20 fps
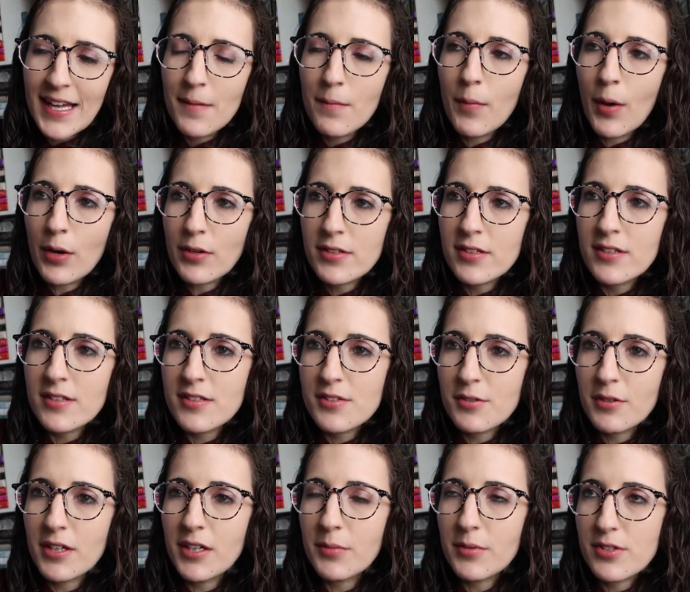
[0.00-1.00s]
And most of the
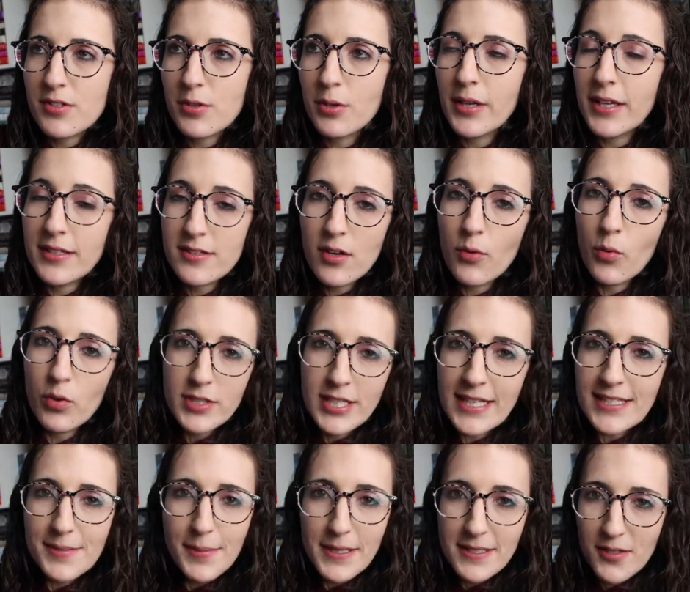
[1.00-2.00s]
story was told, it
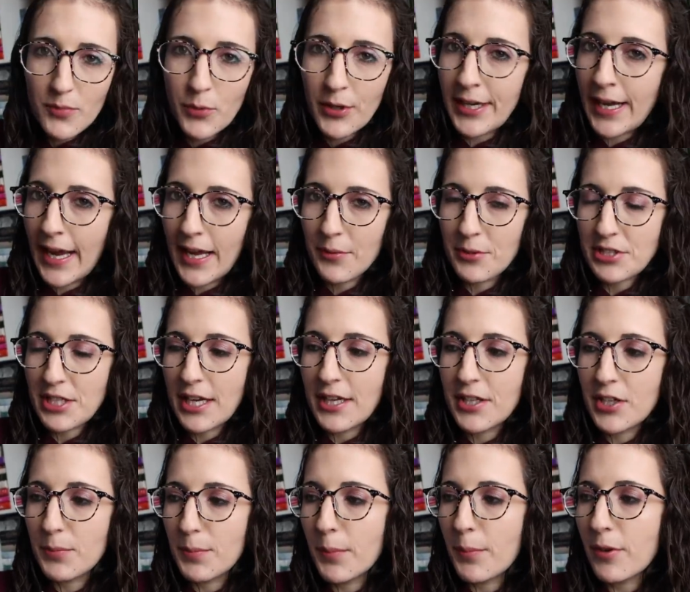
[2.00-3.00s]
takes place in one night, which I
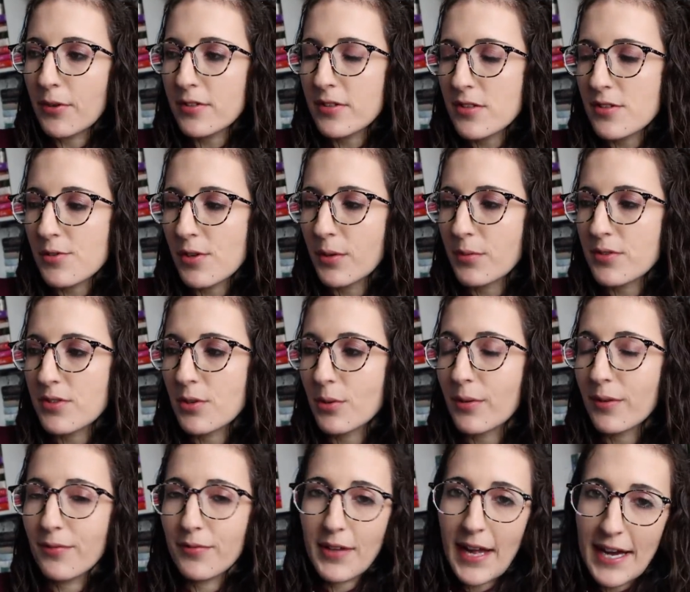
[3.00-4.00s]
knew, but most of the story was
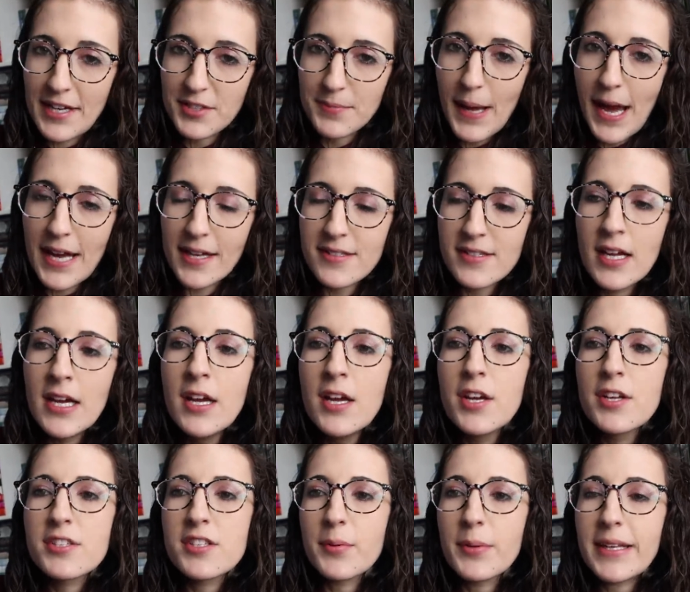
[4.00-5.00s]
told in flashbacks,
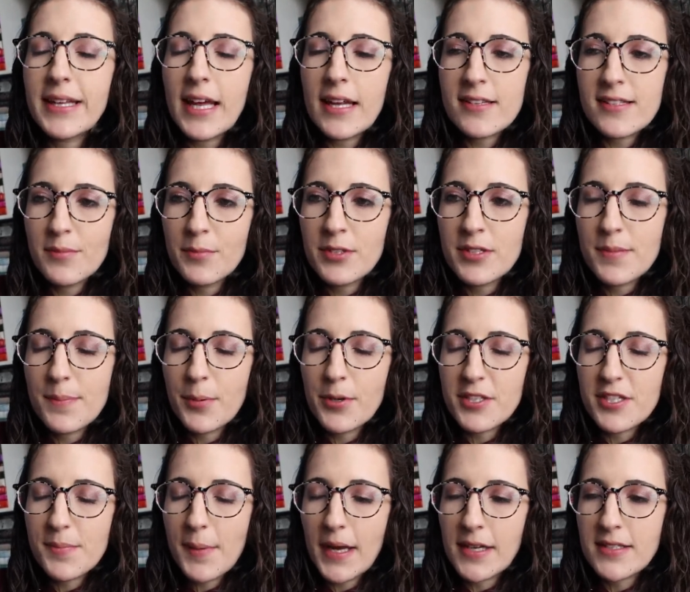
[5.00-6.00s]
so we'd get someone's
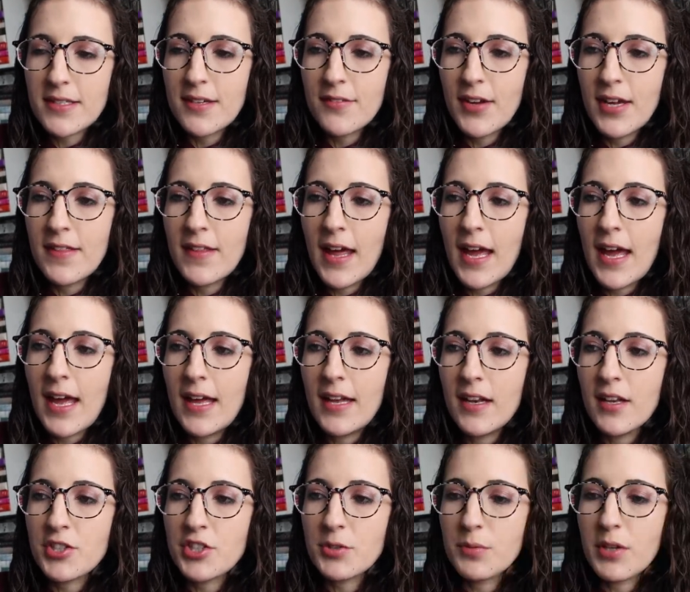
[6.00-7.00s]
perspective and
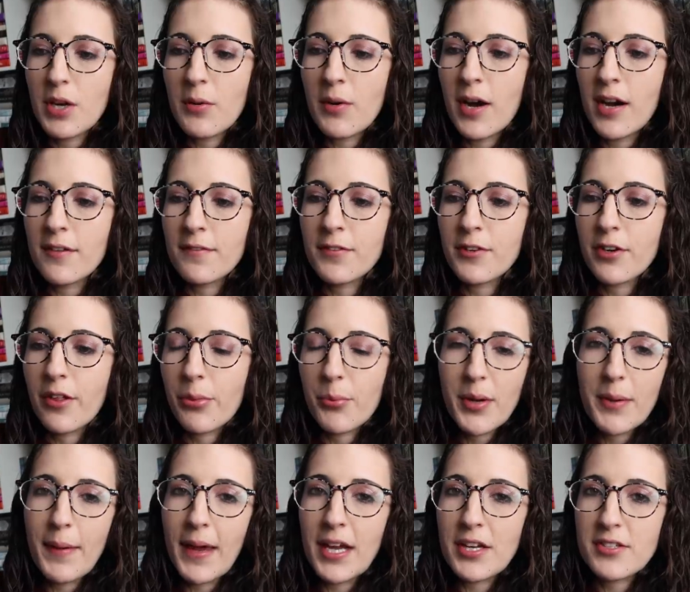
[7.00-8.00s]
then she would go on for
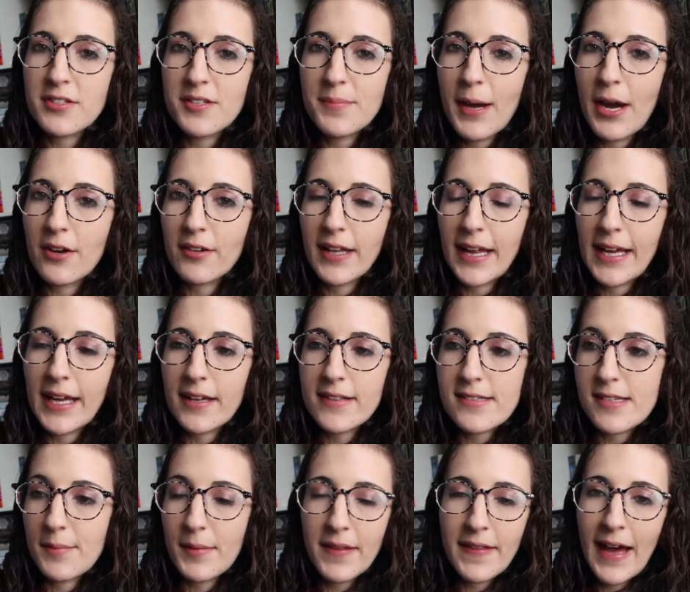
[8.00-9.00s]
3 pages about
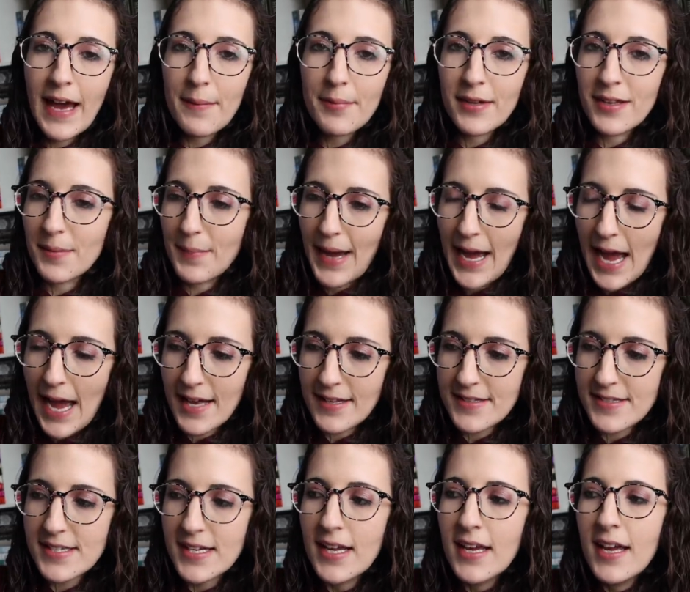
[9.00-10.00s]
like something that happened in the
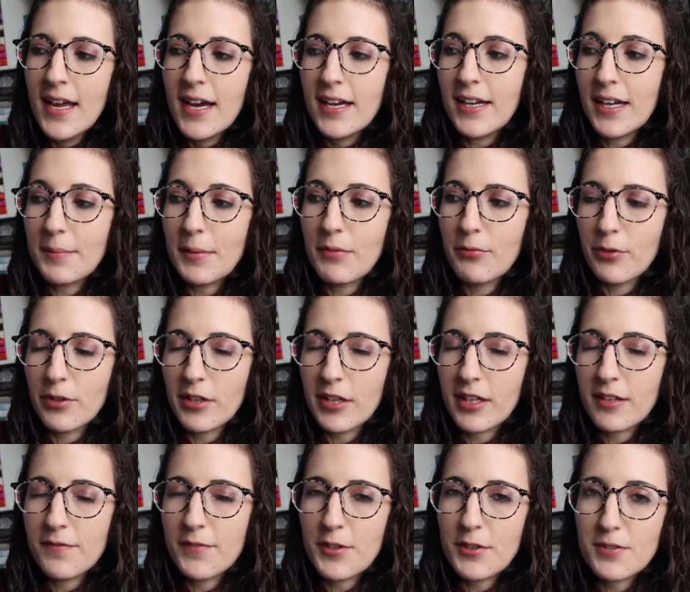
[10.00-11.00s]
past. And I'd be
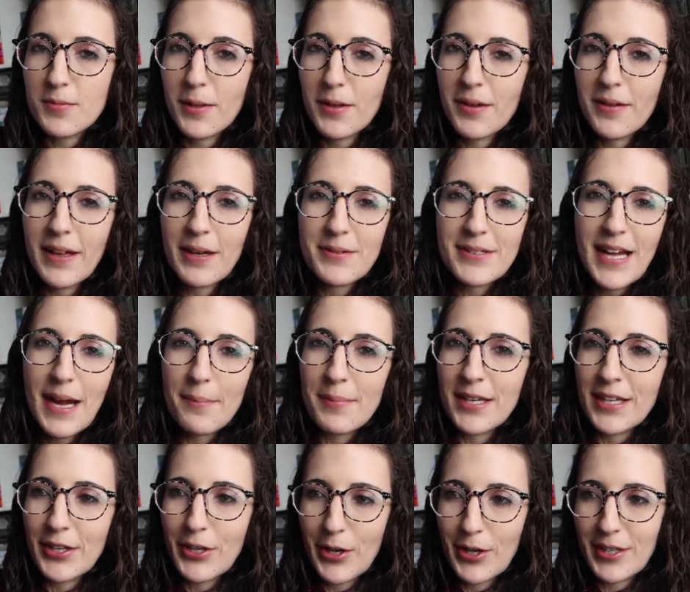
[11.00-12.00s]
really confused whether that was
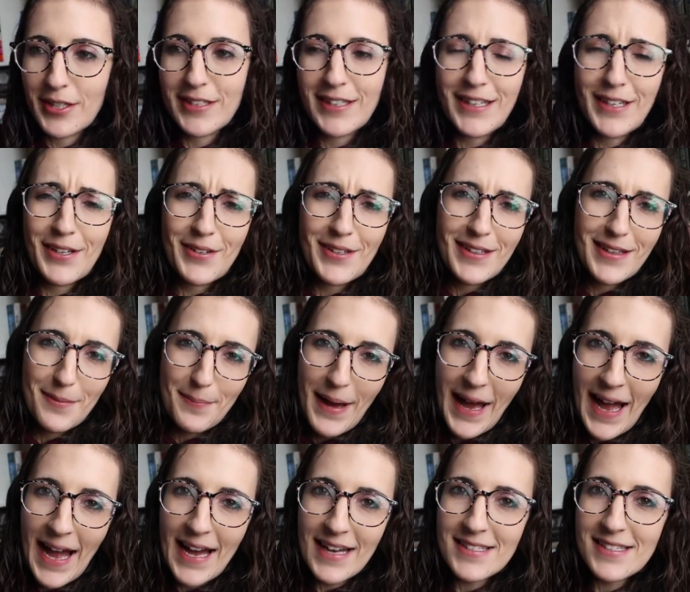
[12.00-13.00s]
happening currently or in the
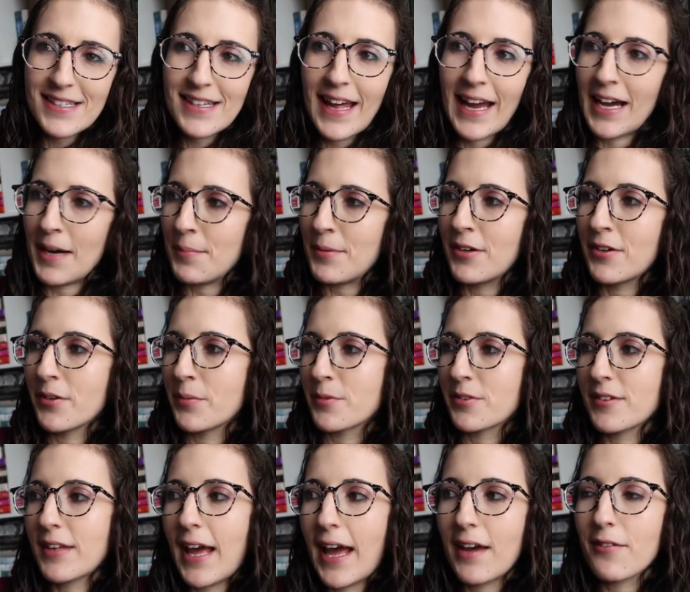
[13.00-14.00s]
past. And that happened in
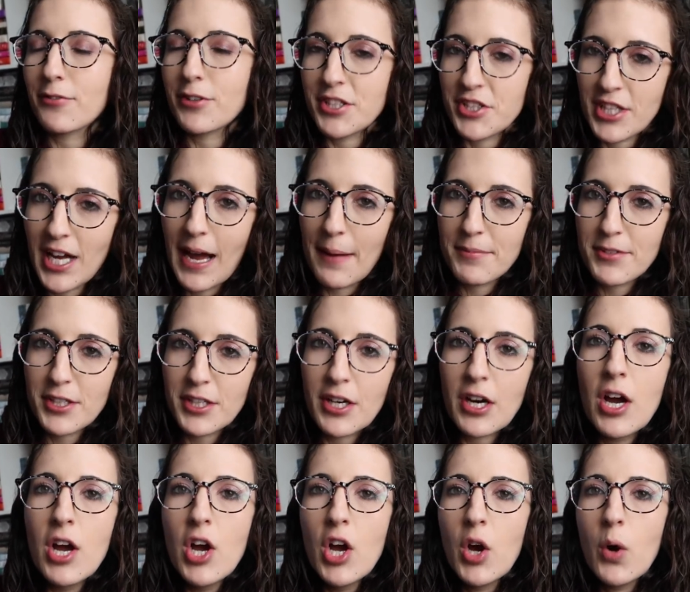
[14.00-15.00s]
almost every
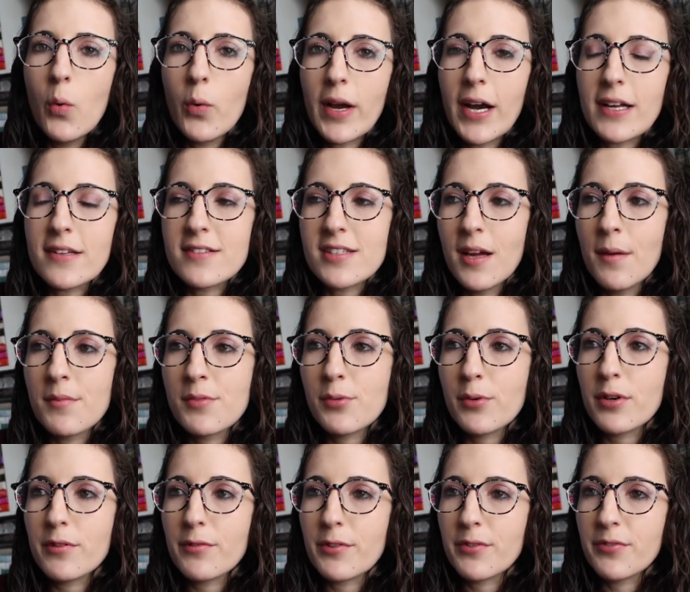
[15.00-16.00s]
chapter. We got some
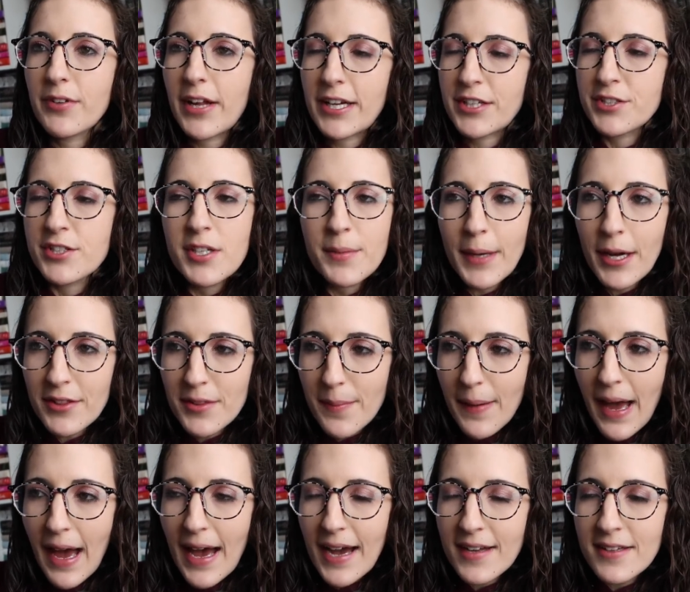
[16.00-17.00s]
sort of reflection about the
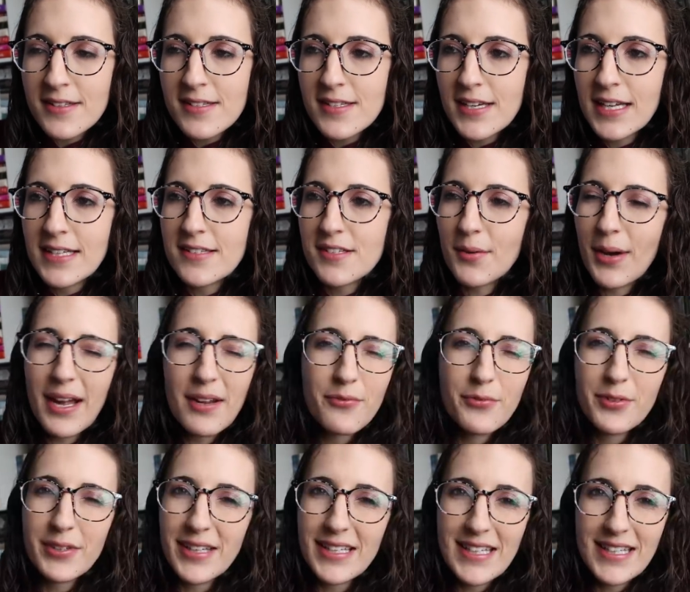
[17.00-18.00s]
past. And so I
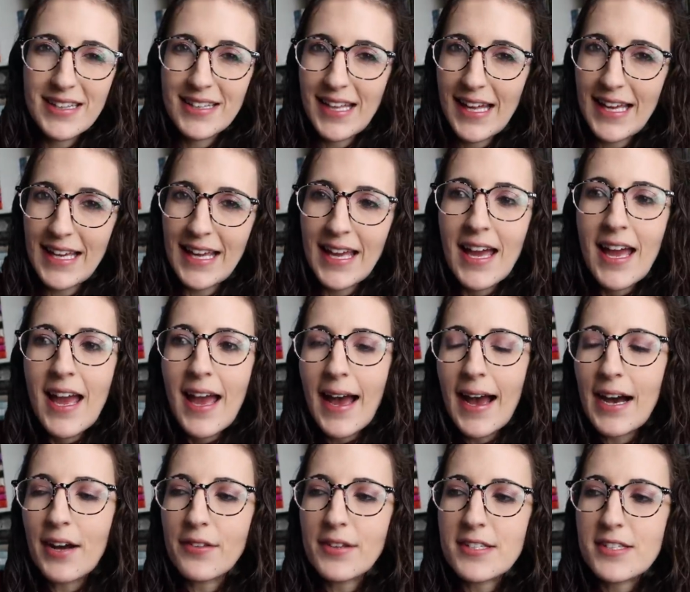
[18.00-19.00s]
really didn't like
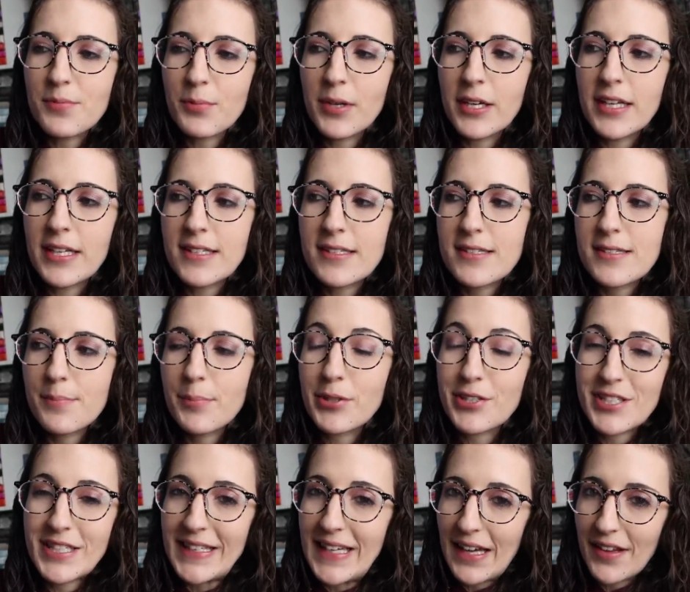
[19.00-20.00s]
how this was
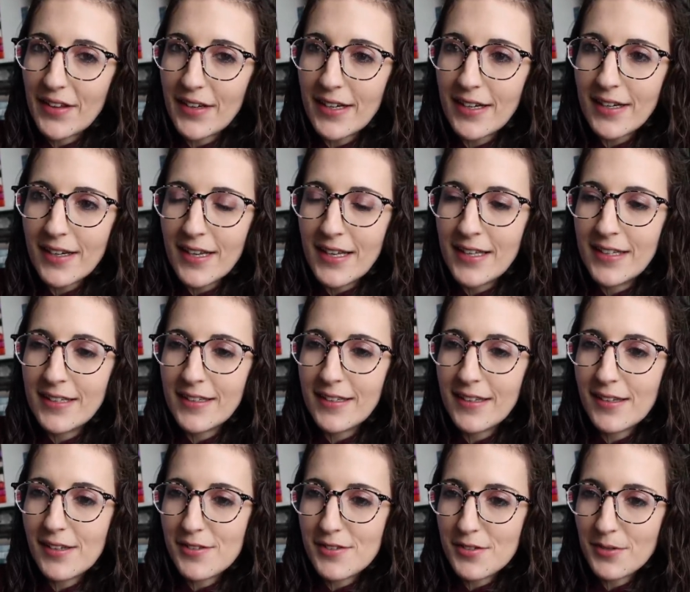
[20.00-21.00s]
put together
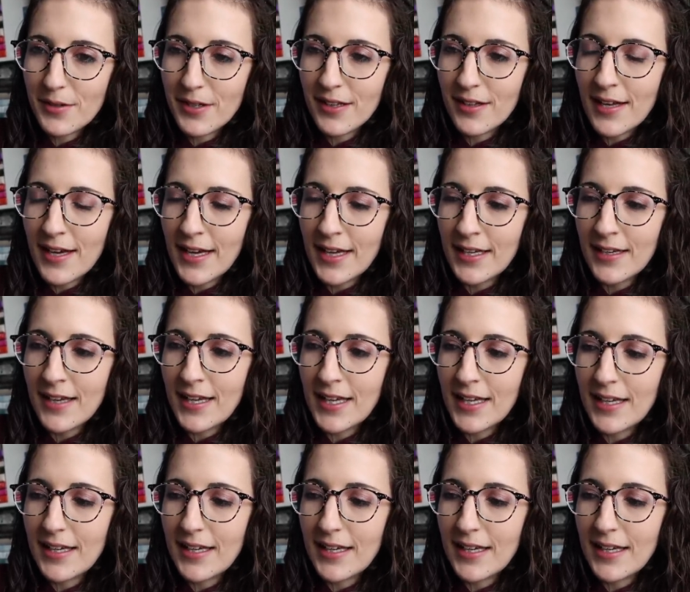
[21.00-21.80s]
in the storyline.